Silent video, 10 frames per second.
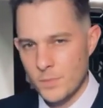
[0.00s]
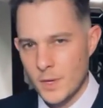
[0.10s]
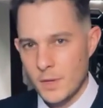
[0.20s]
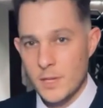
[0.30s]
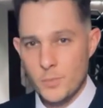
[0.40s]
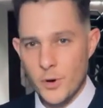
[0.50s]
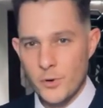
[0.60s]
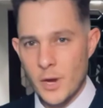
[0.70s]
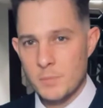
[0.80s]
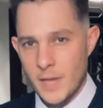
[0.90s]
These
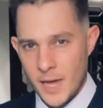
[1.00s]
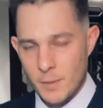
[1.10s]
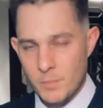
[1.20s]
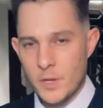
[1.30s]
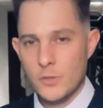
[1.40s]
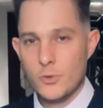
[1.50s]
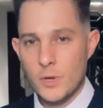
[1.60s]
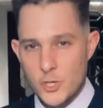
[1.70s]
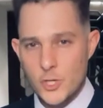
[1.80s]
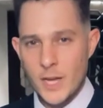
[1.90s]
programs aim to
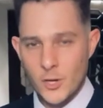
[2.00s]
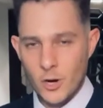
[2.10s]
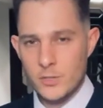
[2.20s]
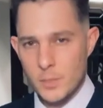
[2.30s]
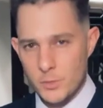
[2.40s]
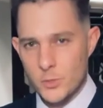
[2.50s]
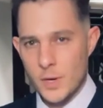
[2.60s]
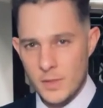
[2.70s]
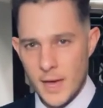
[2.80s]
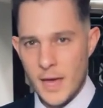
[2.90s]
initiate contact between
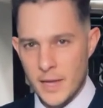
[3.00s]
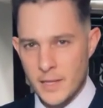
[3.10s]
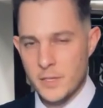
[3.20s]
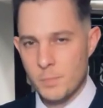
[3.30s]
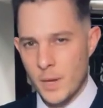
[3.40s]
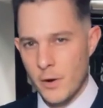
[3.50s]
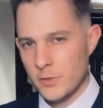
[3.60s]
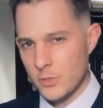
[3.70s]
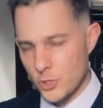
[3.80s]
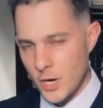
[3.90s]
the alienated parent
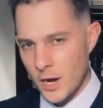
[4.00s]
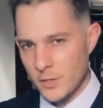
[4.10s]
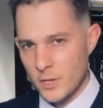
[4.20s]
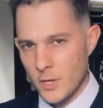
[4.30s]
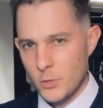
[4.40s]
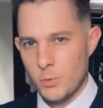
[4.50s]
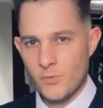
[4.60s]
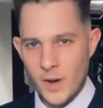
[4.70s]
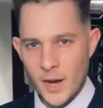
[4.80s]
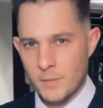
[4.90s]
and child, to
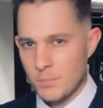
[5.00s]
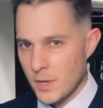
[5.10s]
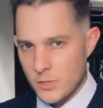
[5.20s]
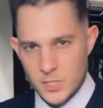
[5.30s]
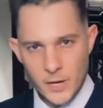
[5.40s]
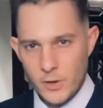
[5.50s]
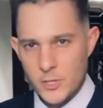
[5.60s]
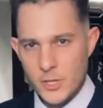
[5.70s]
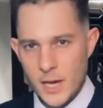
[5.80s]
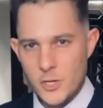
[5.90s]
provide
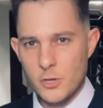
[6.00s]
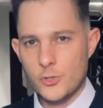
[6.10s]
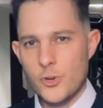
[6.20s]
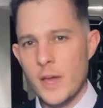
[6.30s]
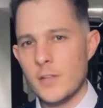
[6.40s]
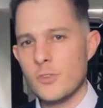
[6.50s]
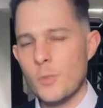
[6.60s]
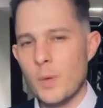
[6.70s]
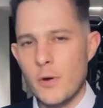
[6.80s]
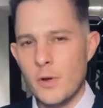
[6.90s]
psychoeducational training to the
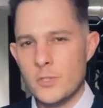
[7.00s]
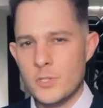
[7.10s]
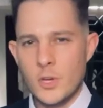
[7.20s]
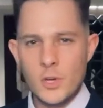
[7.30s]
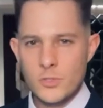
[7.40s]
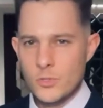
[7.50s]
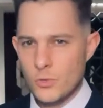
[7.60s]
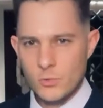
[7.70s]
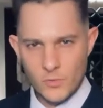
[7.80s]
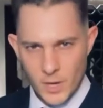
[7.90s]
parents, to
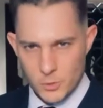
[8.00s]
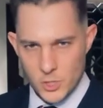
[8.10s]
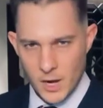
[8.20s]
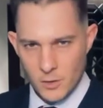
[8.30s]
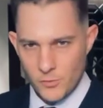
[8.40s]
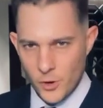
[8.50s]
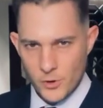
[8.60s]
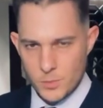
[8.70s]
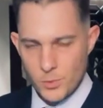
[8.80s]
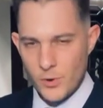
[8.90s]
develop
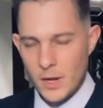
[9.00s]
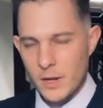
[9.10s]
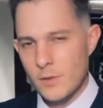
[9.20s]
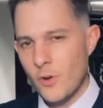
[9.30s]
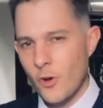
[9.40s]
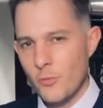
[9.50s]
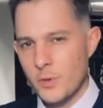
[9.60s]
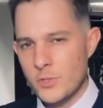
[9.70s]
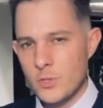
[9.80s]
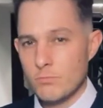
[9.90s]
child-focused parental
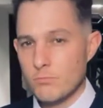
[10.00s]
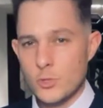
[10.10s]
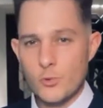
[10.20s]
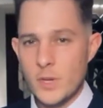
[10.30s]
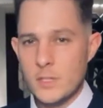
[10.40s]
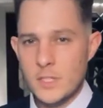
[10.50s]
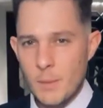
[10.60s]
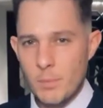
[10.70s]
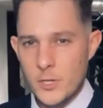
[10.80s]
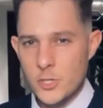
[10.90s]
involvement, to
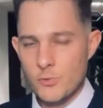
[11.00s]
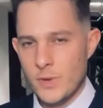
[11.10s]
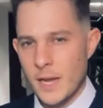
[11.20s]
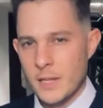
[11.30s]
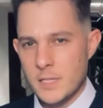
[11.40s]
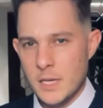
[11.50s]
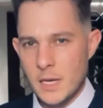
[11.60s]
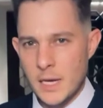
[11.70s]
re-establish the reality